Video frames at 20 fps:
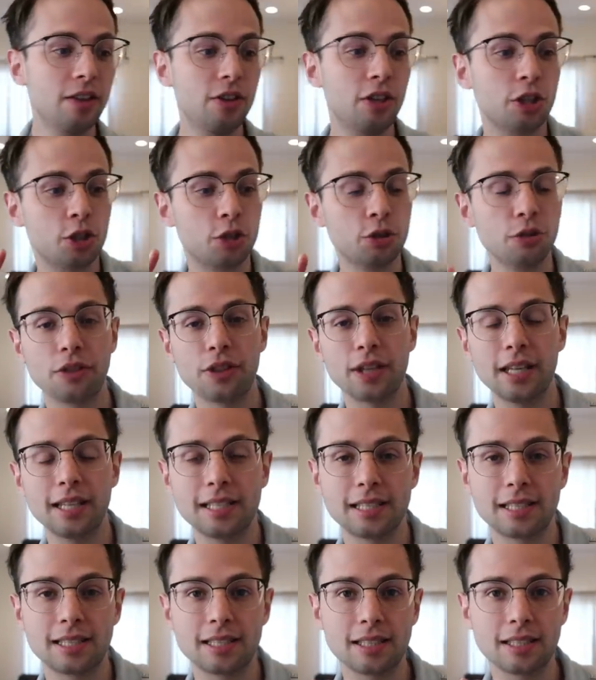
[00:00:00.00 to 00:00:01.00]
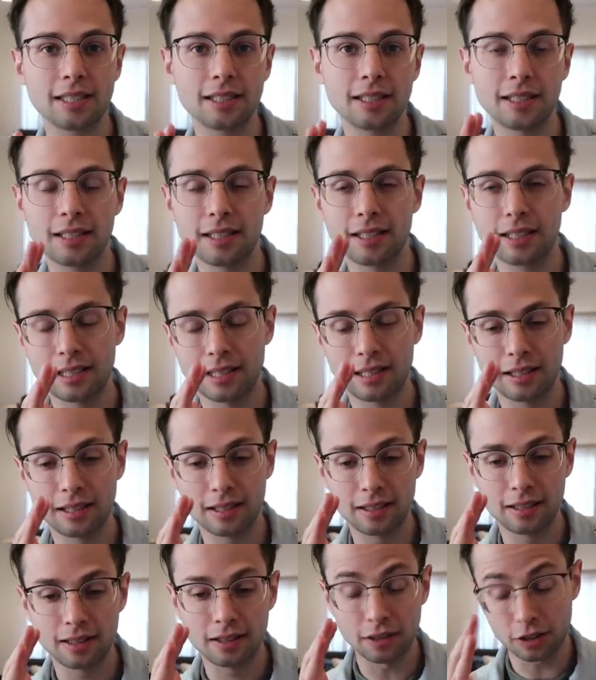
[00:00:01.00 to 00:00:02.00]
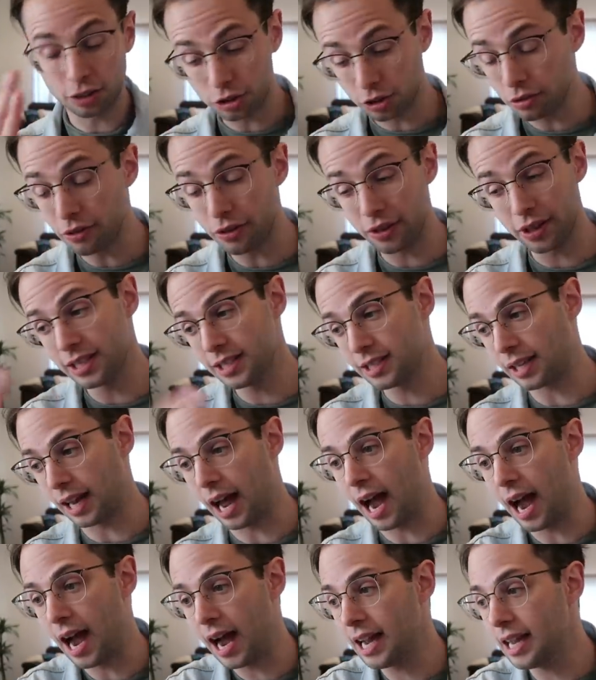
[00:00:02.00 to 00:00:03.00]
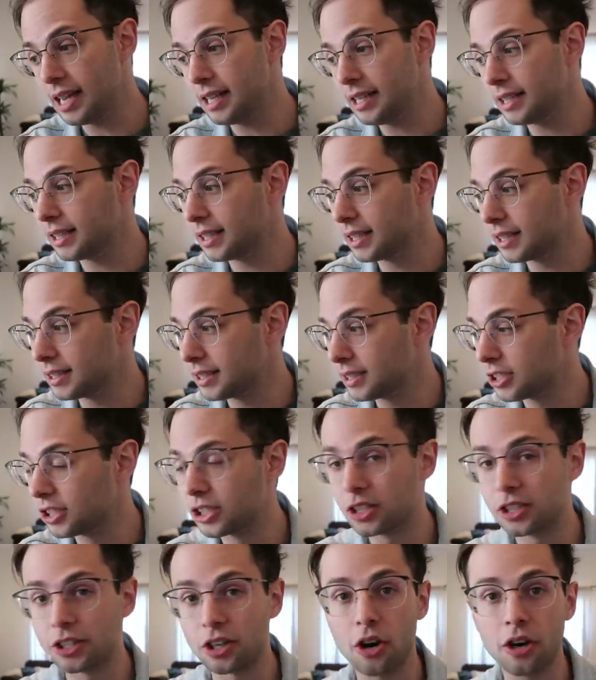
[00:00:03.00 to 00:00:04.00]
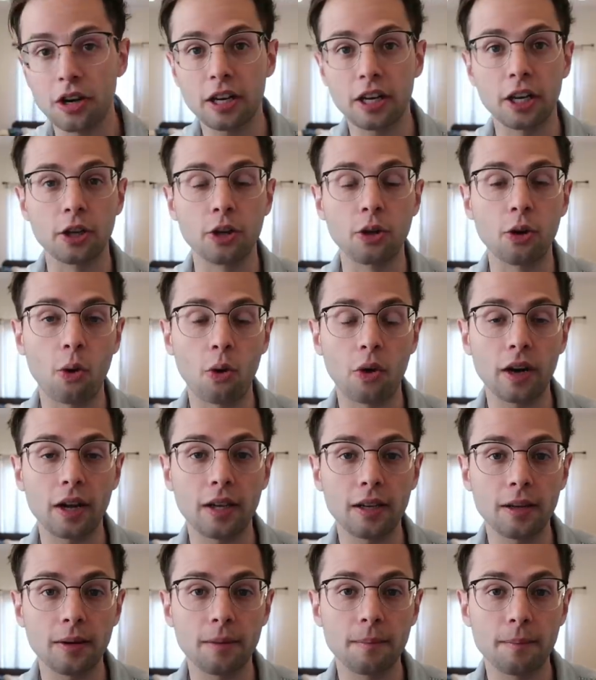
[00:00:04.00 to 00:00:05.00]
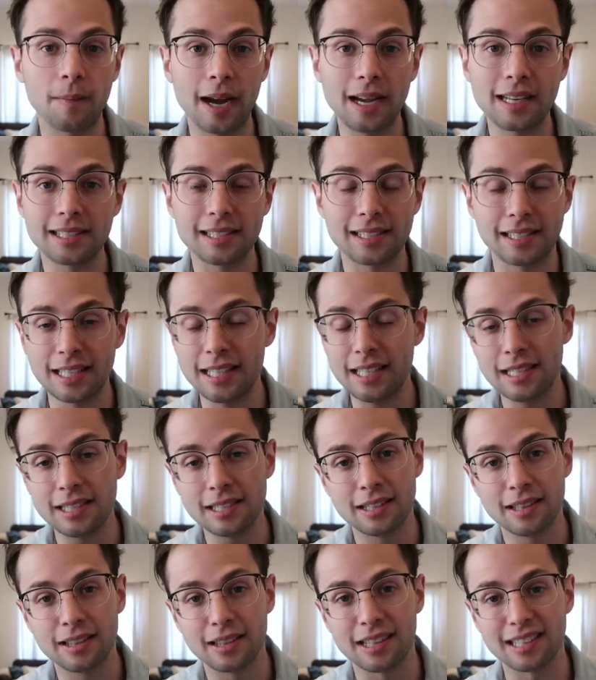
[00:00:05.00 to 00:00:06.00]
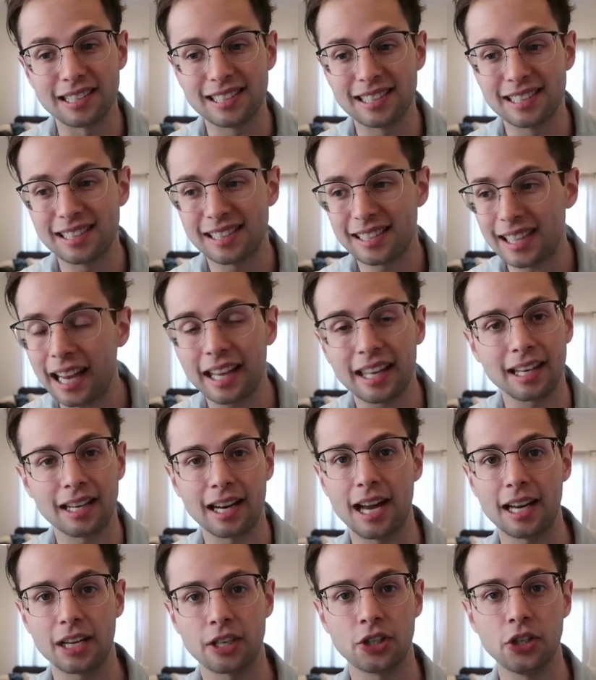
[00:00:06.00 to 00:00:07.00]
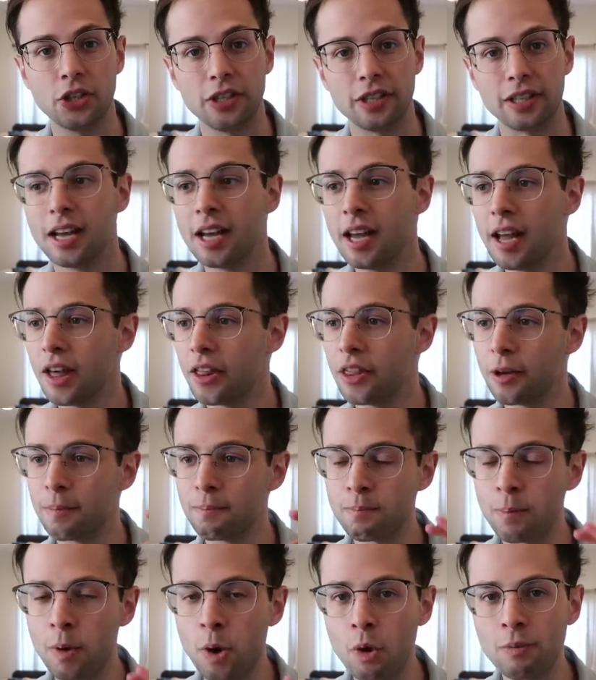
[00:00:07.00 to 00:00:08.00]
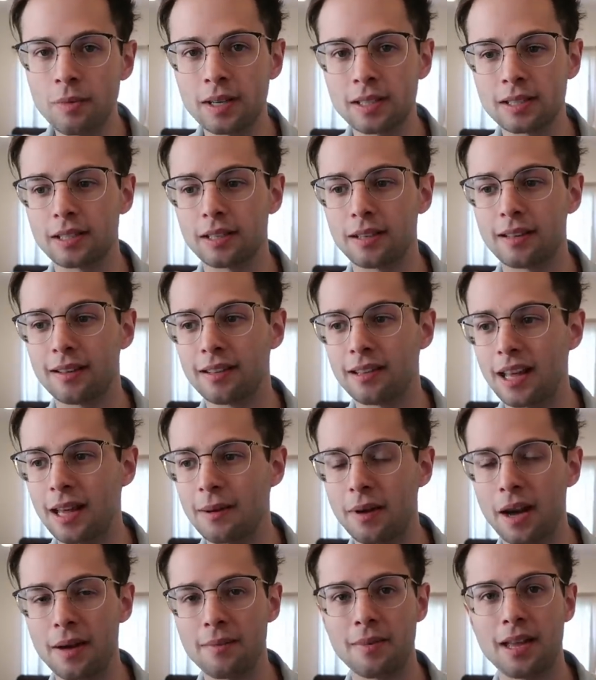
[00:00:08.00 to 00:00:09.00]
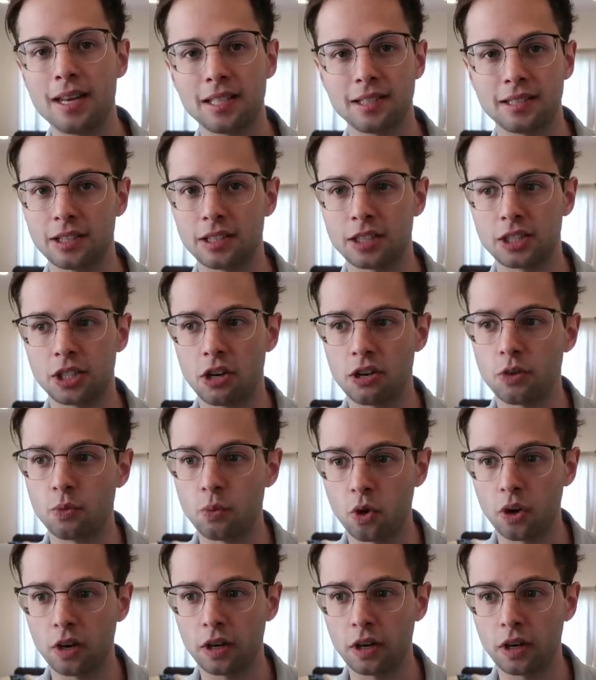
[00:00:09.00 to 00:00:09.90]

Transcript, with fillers: The truth is, the truth is, I started ignoring my disease the second I could. The moment that my medicine started